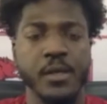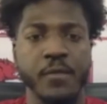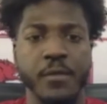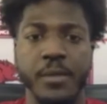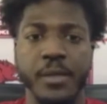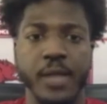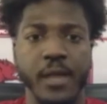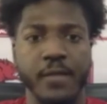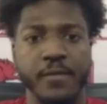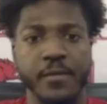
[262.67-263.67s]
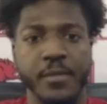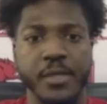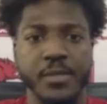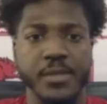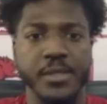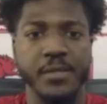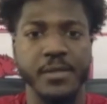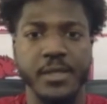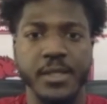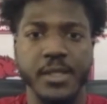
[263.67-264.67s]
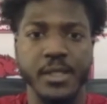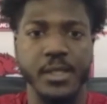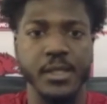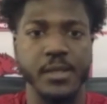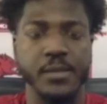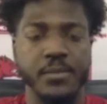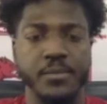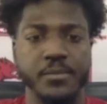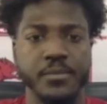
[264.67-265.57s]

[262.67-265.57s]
from me, like from me specifically, and um,